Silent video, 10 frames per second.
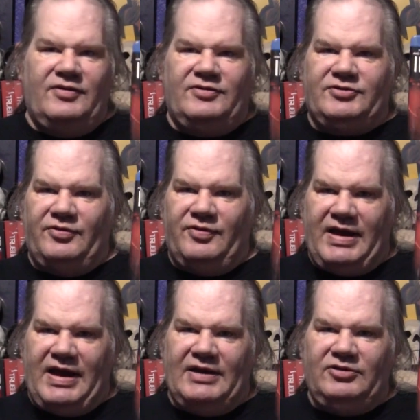so there
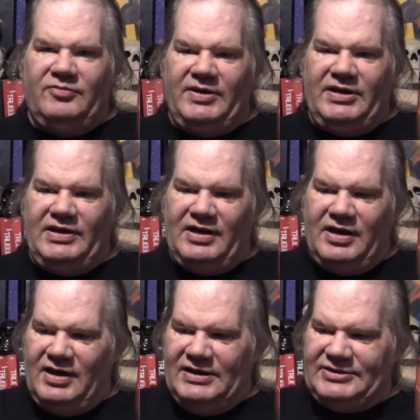had to be
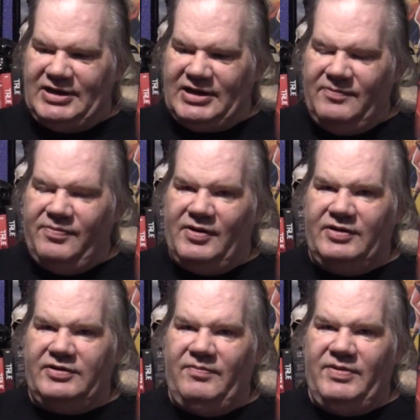a second
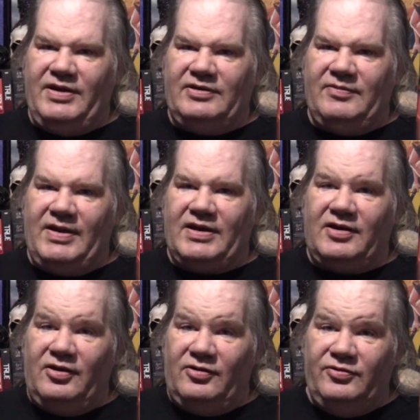part to be to make a
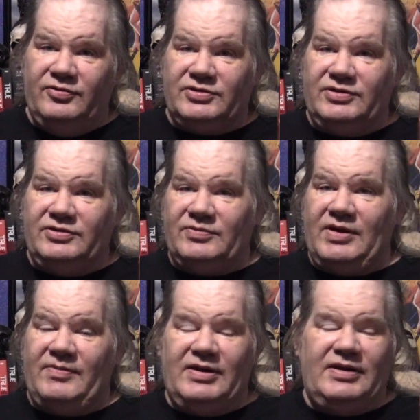conclusion is what
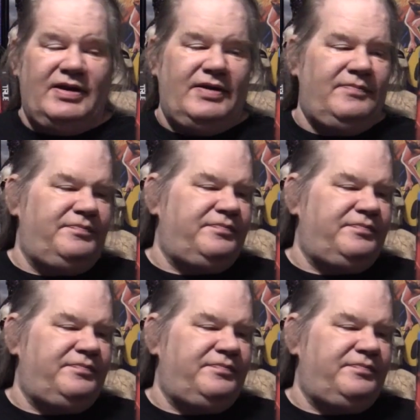I'm getting at.